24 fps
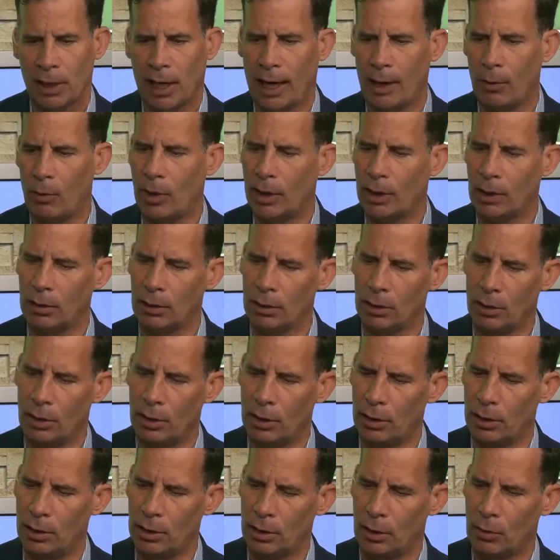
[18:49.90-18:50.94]
I want to
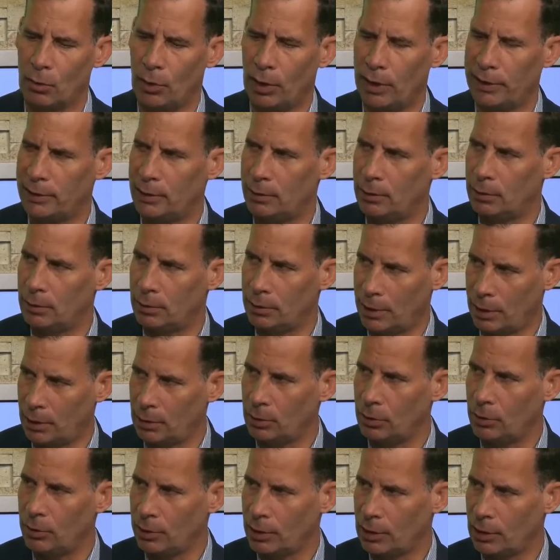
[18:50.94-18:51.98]
learn what they're
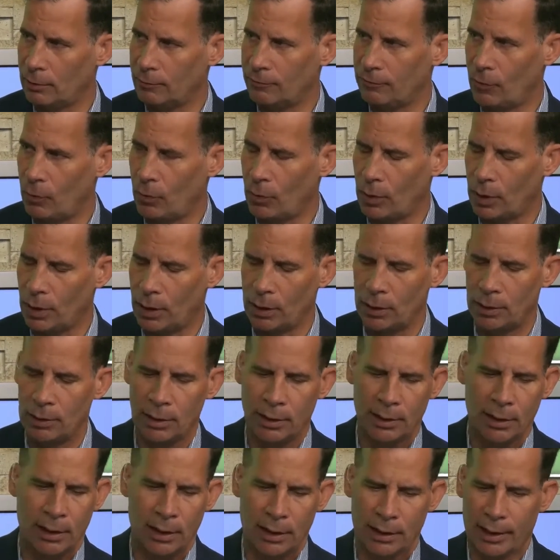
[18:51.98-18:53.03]
looking for,
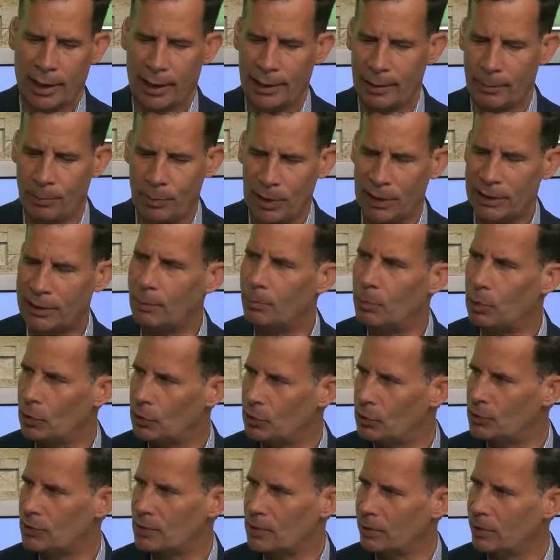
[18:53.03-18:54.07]
kind of beat the
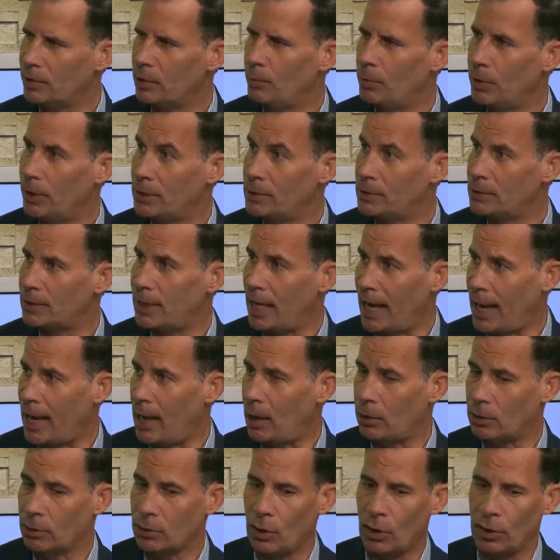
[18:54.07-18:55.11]
bushes a little bit in
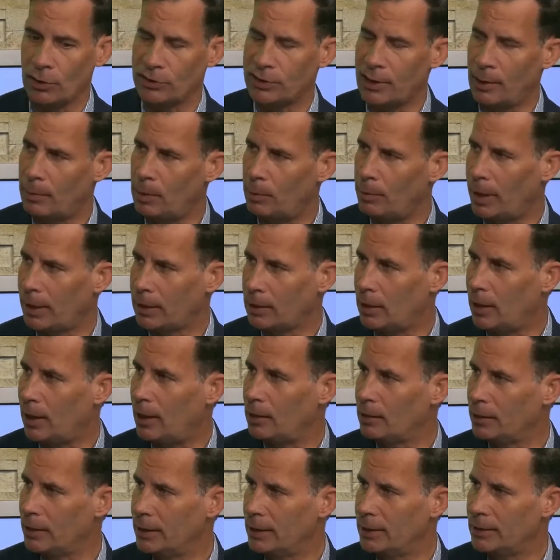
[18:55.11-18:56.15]
town, call some of my
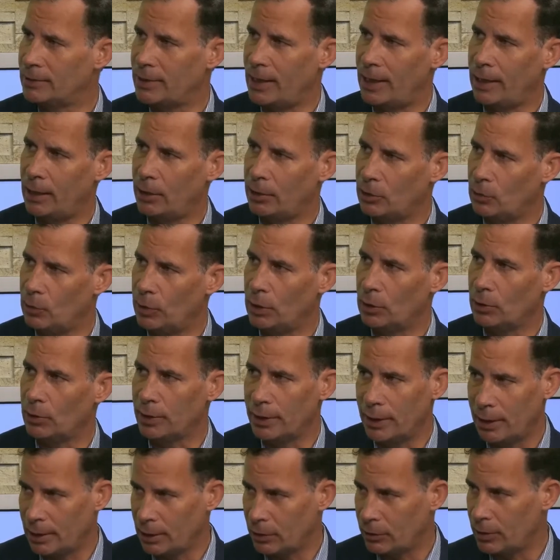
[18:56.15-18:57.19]
colleagues, hey, are you hearing
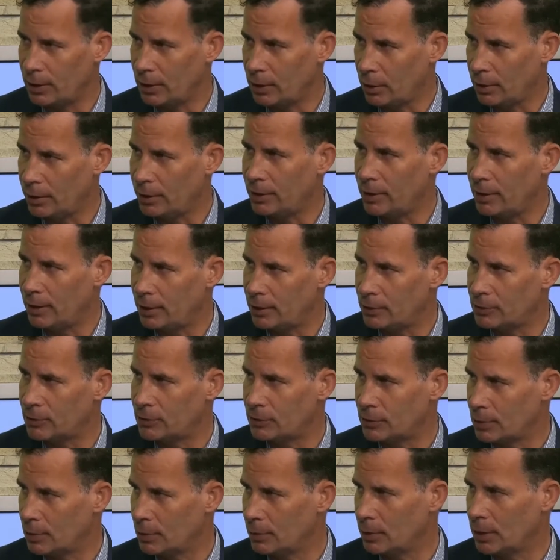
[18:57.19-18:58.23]
anything on
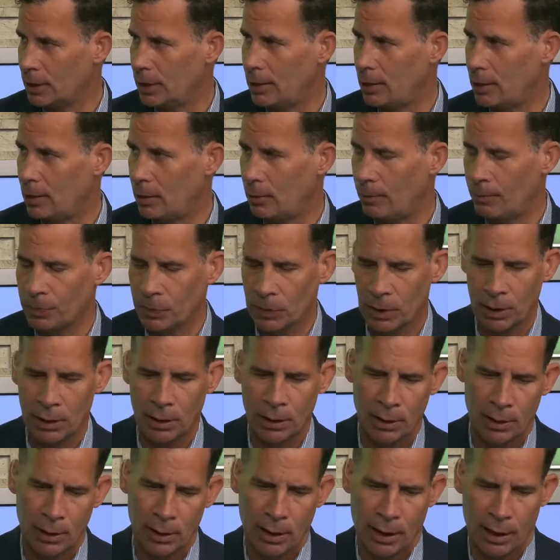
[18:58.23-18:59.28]
this? Mm-hmm.
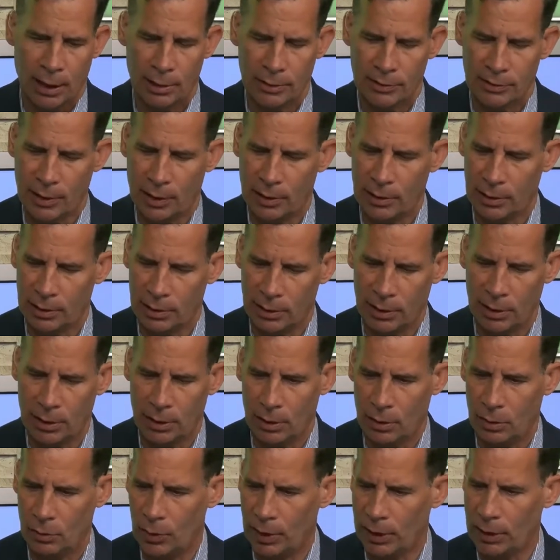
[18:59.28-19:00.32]
And so,
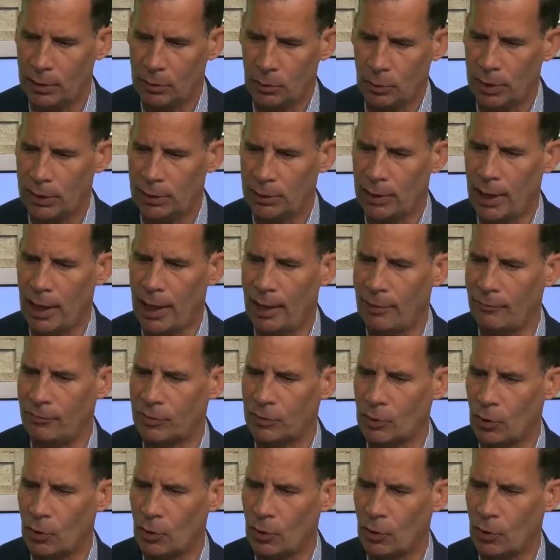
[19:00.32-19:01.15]
we have